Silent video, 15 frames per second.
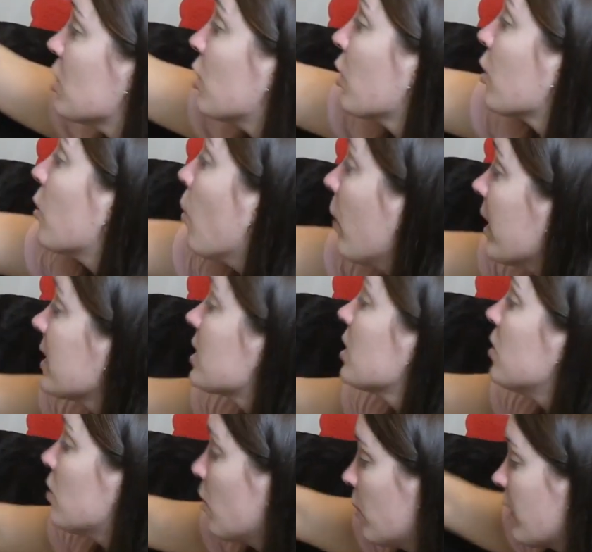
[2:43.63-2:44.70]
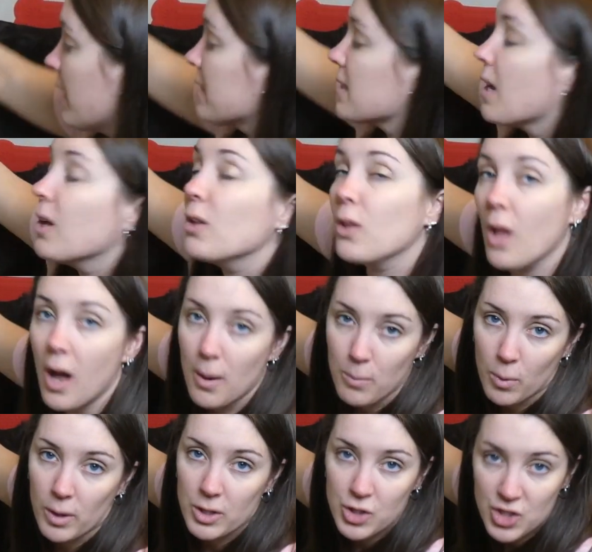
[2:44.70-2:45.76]
you're going to notice a lot
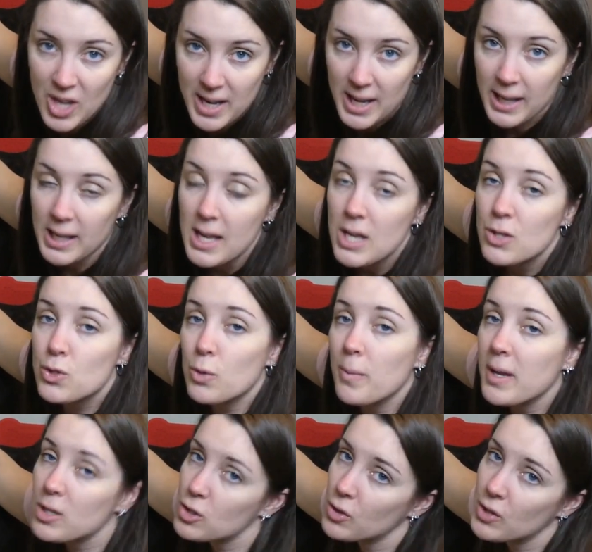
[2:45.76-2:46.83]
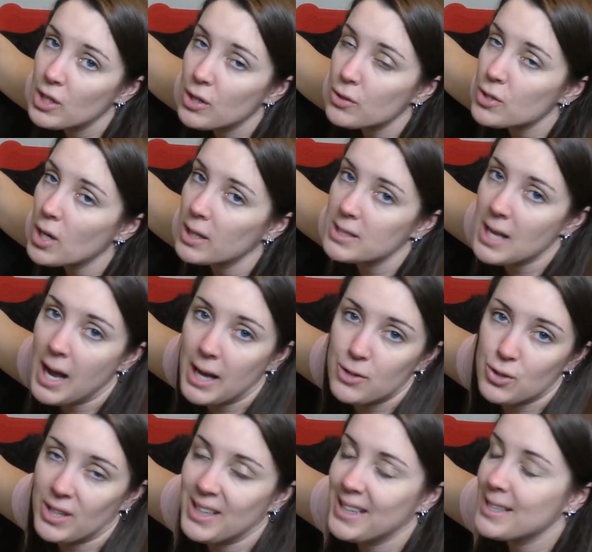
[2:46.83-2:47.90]
more shedding. So make sure that your dog's
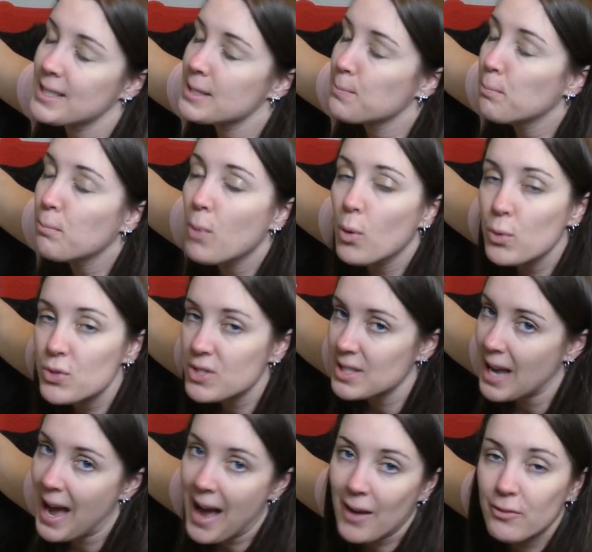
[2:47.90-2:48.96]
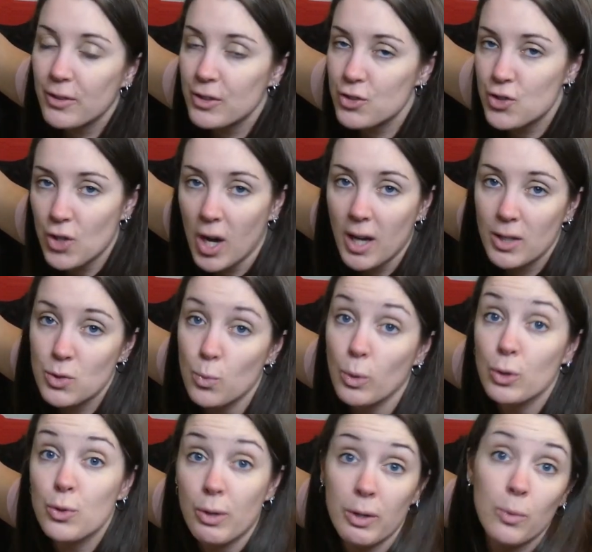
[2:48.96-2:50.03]
hydrated. Most average dogs
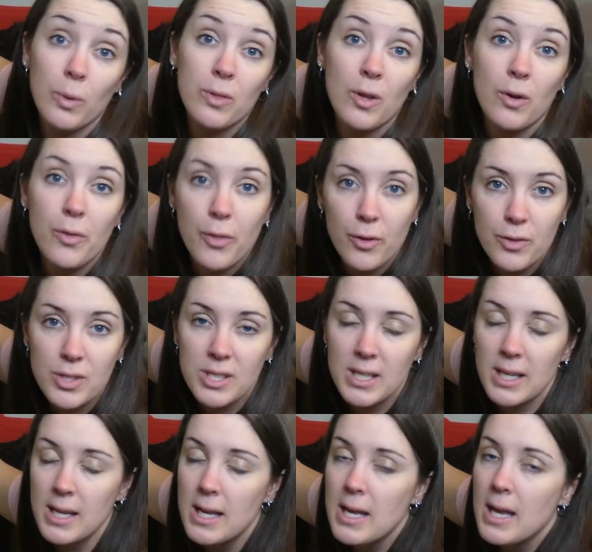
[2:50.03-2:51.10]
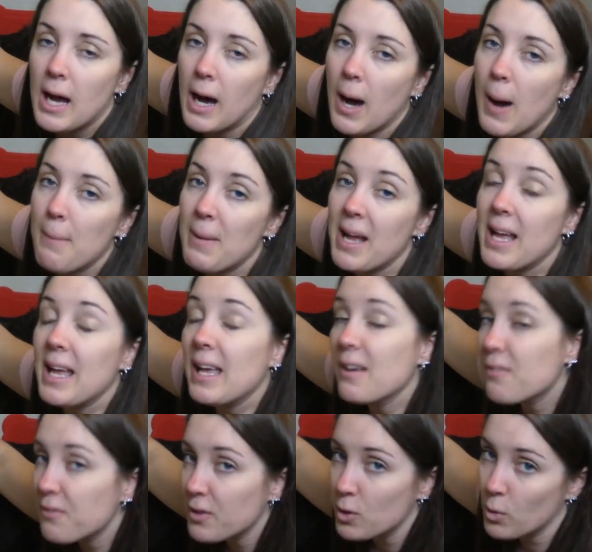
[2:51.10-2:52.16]
will drink when they're thirsty.
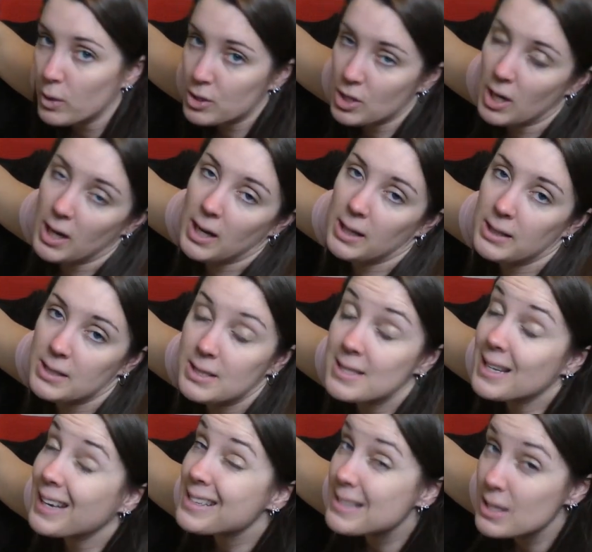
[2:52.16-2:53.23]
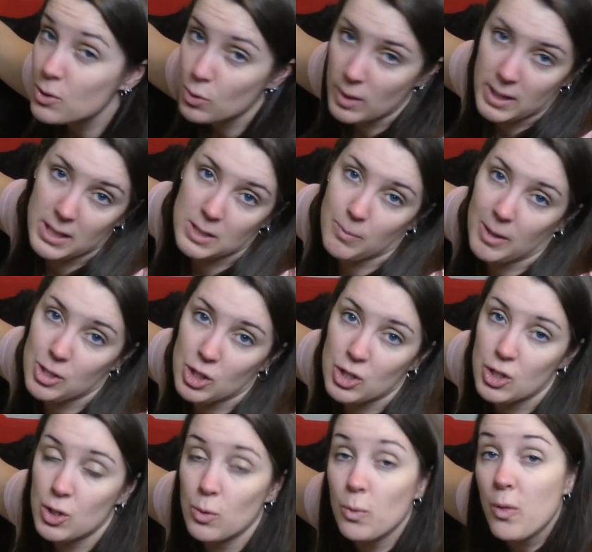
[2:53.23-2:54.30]
If your dog doesn't drink as much
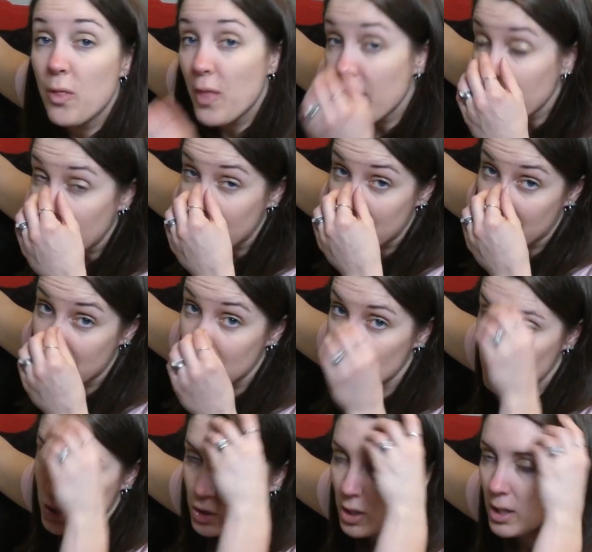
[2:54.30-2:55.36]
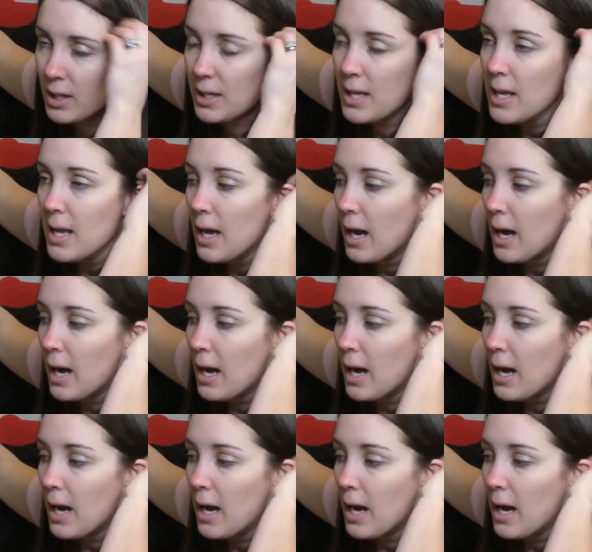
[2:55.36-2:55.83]
as you think he should,